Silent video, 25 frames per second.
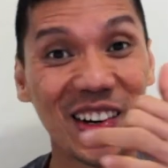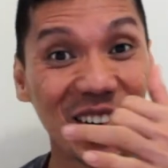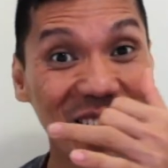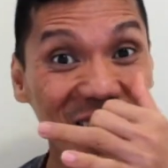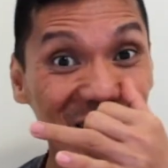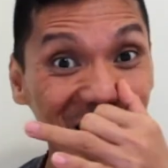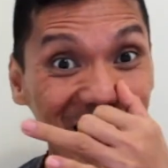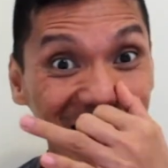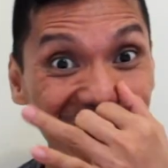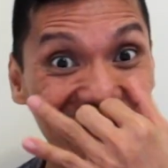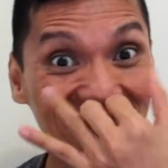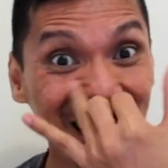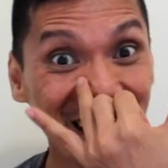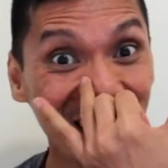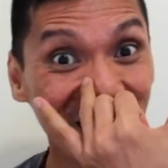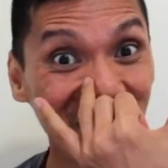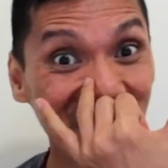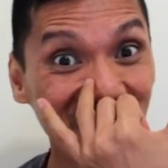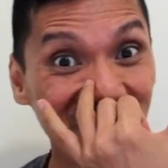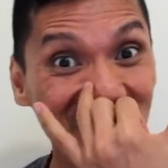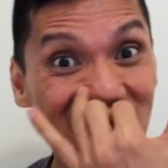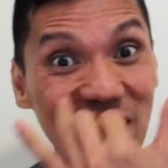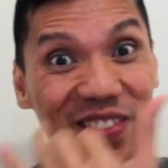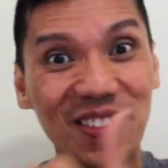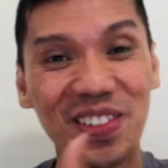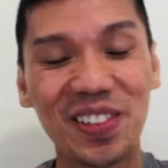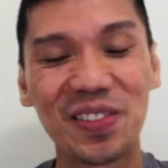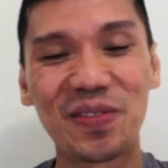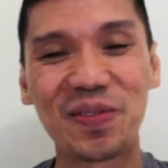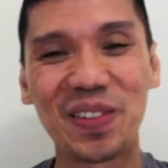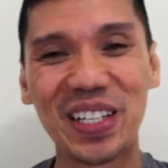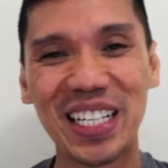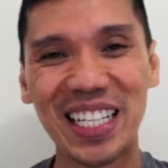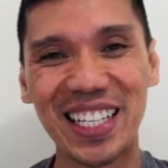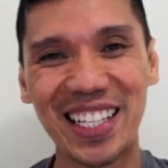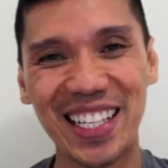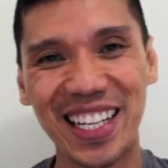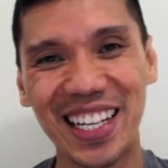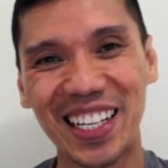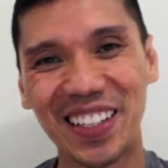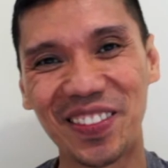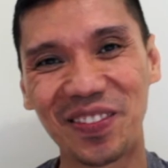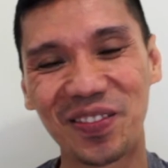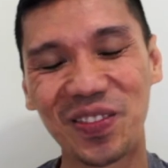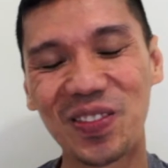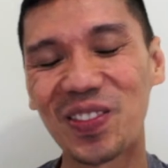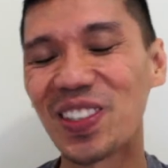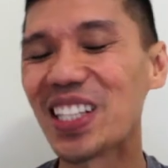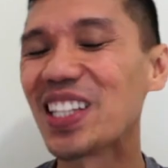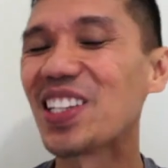alternate nostril breathing,
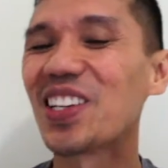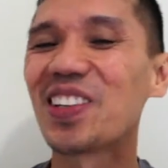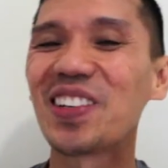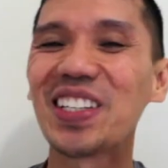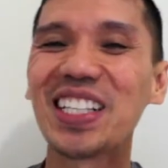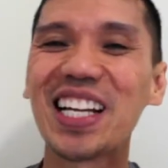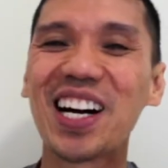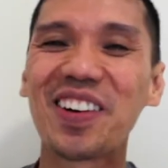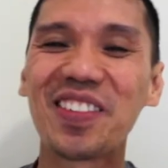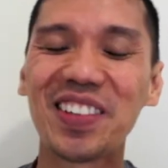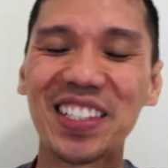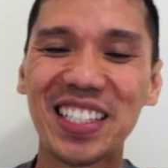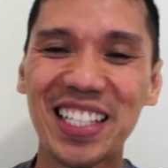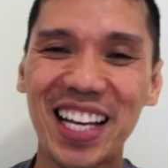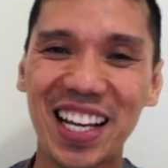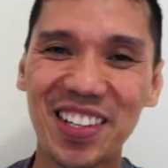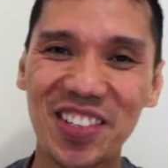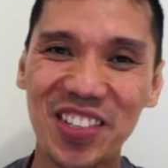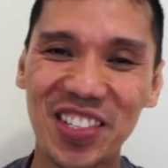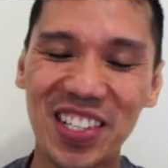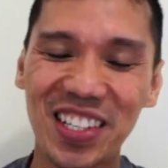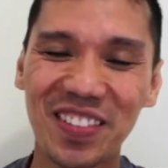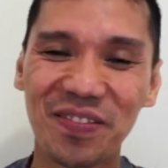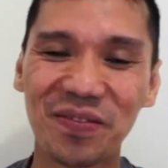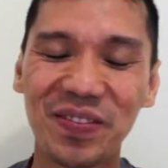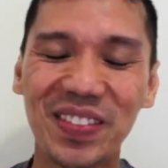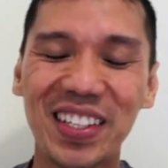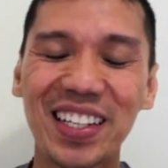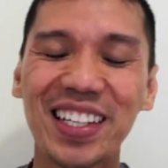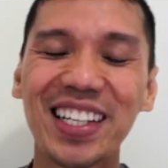with or without retention.